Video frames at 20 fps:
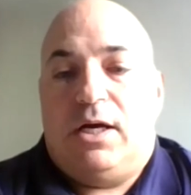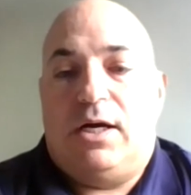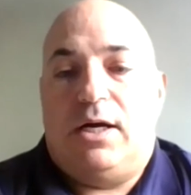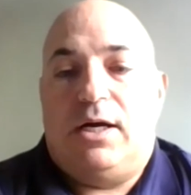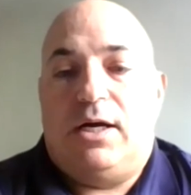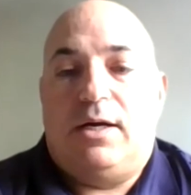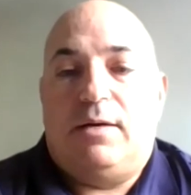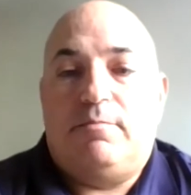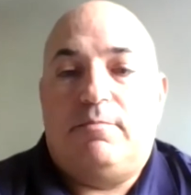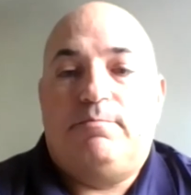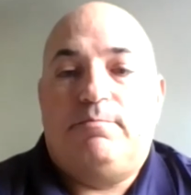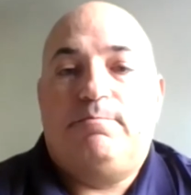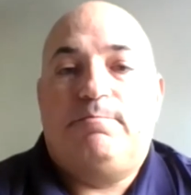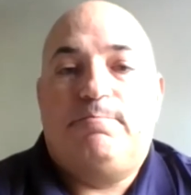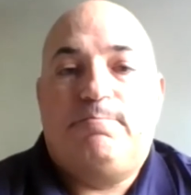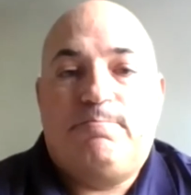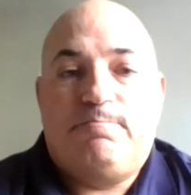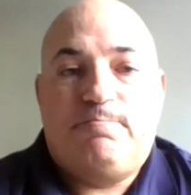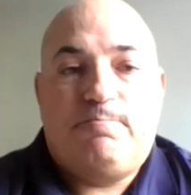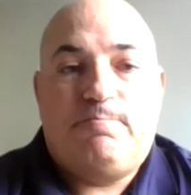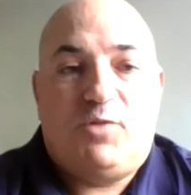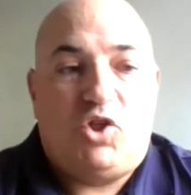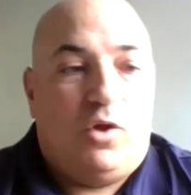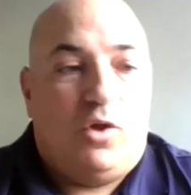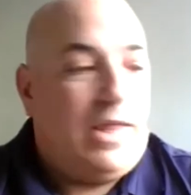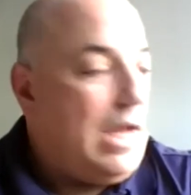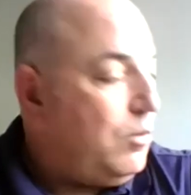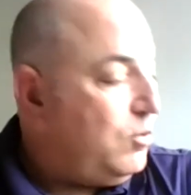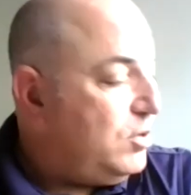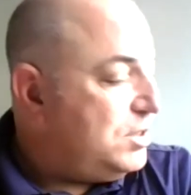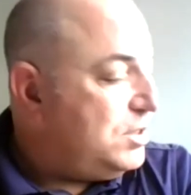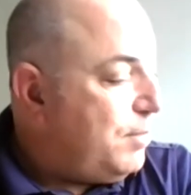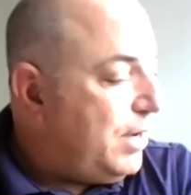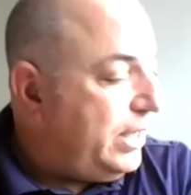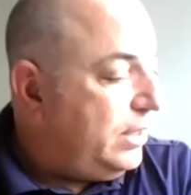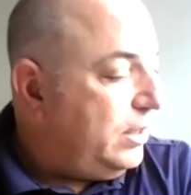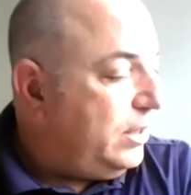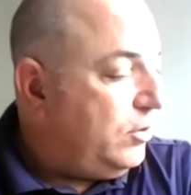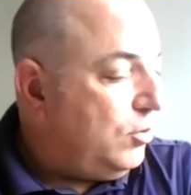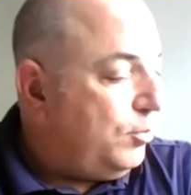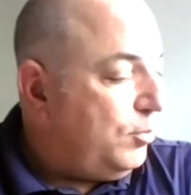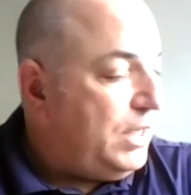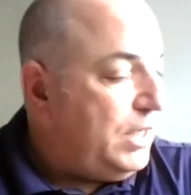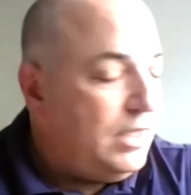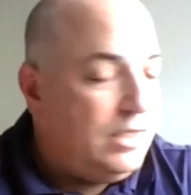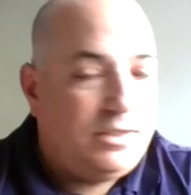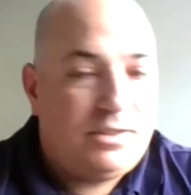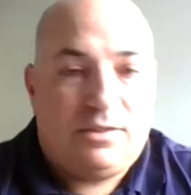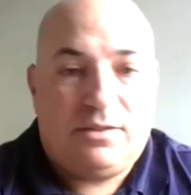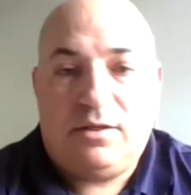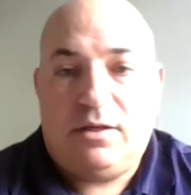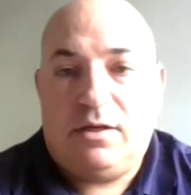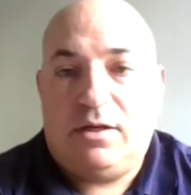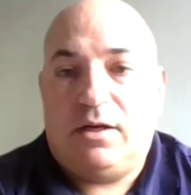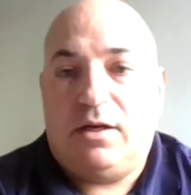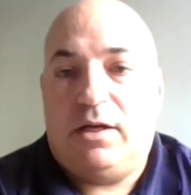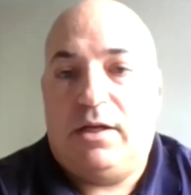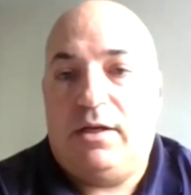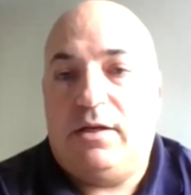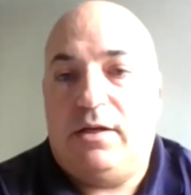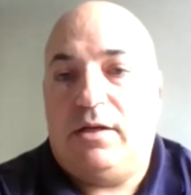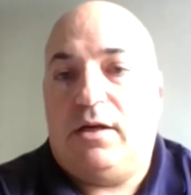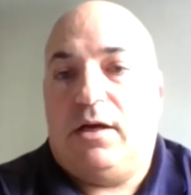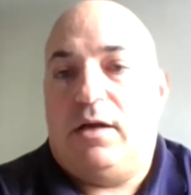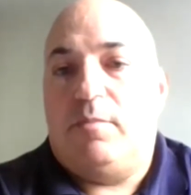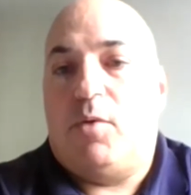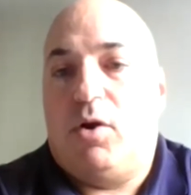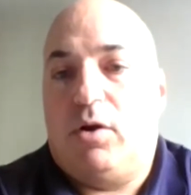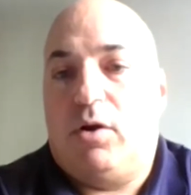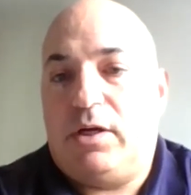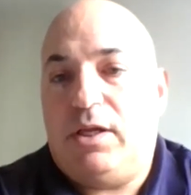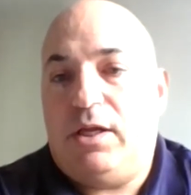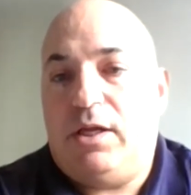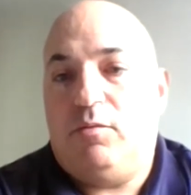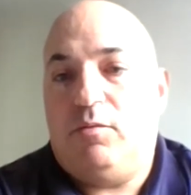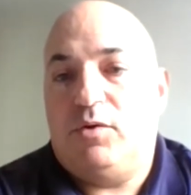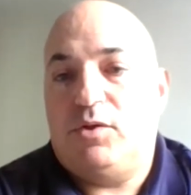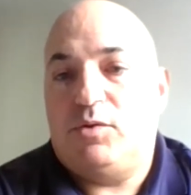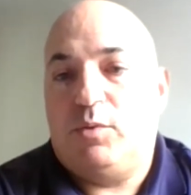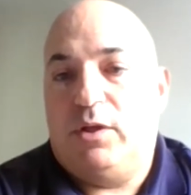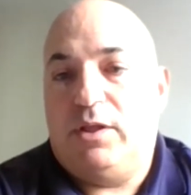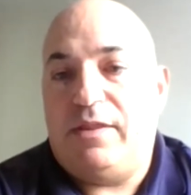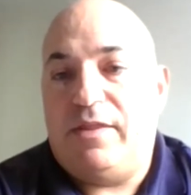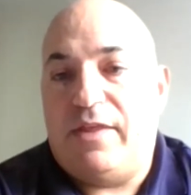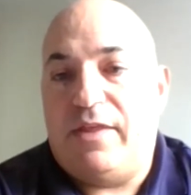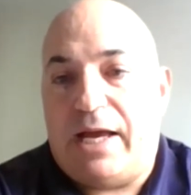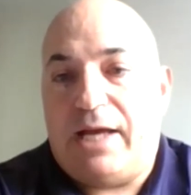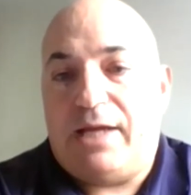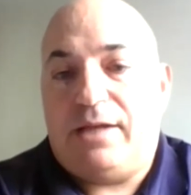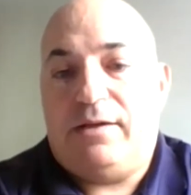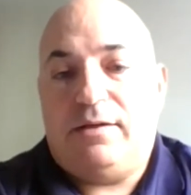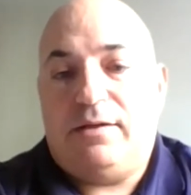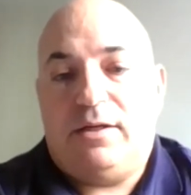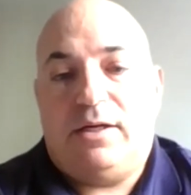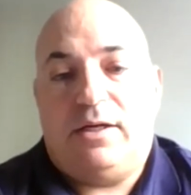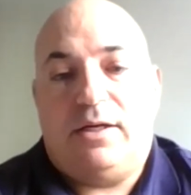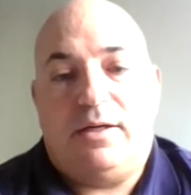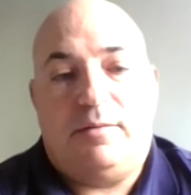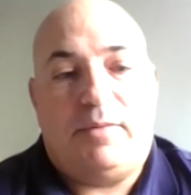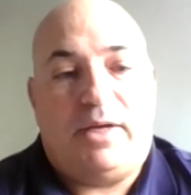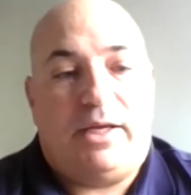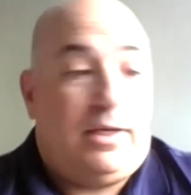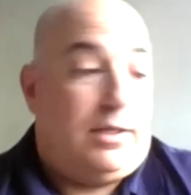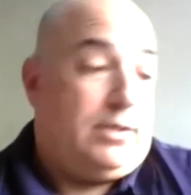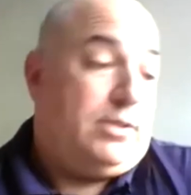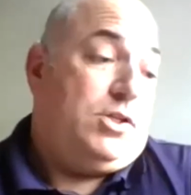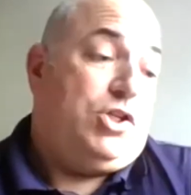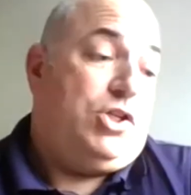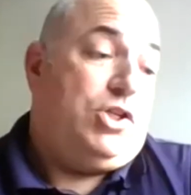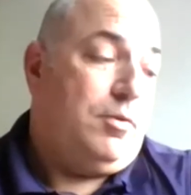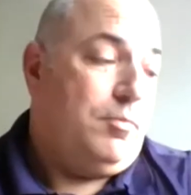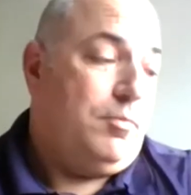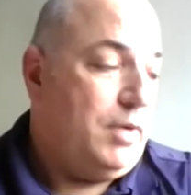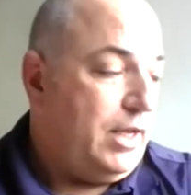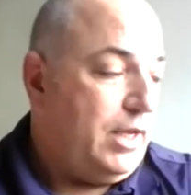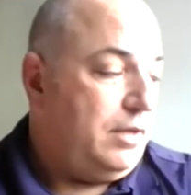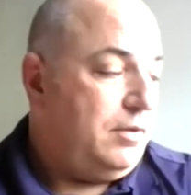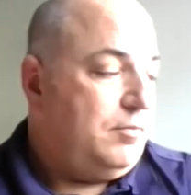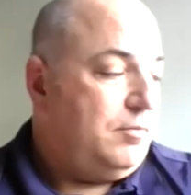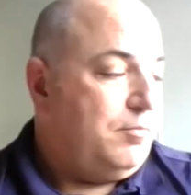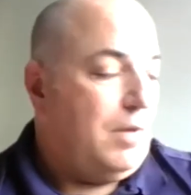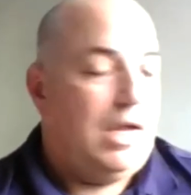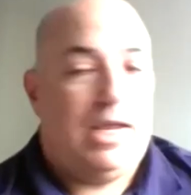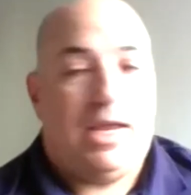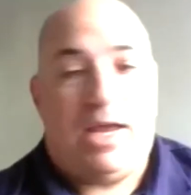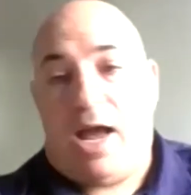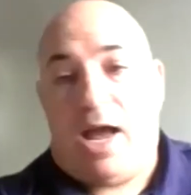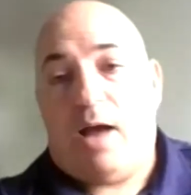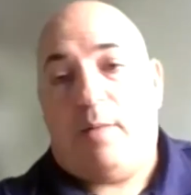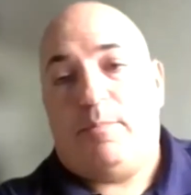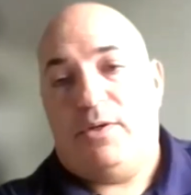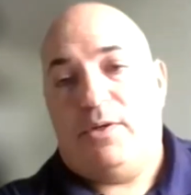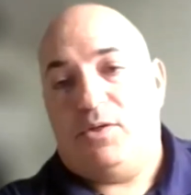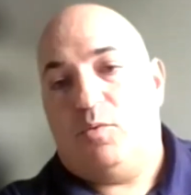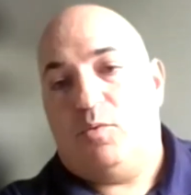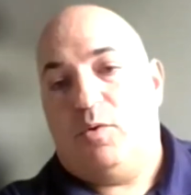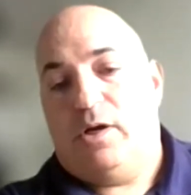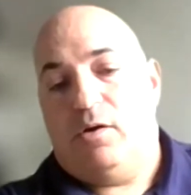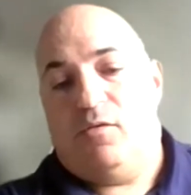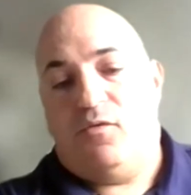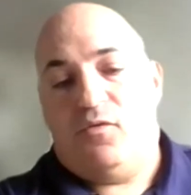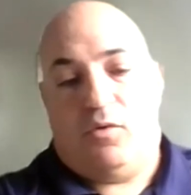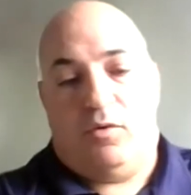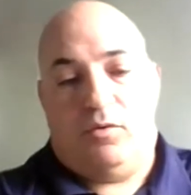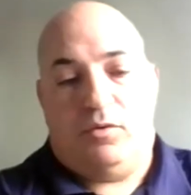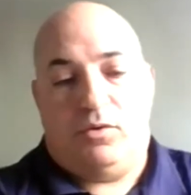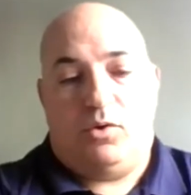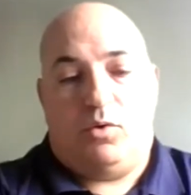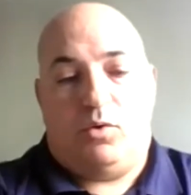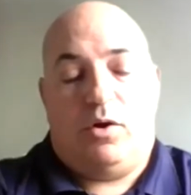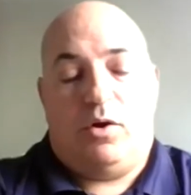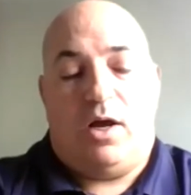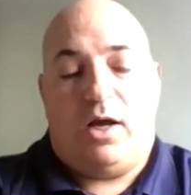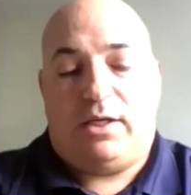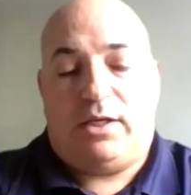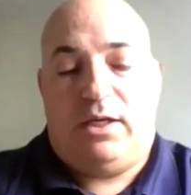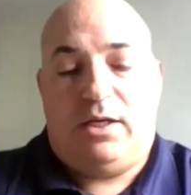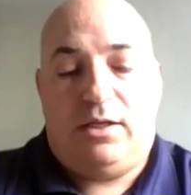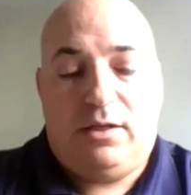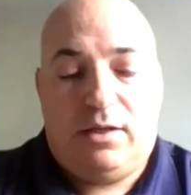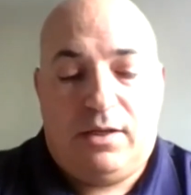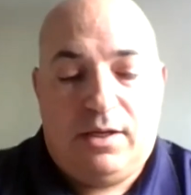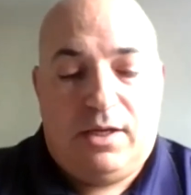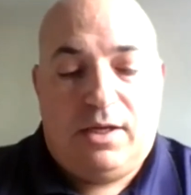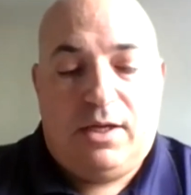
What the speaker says: So that was my piece on marketing, was really that. I got to share my app as well for door knocking.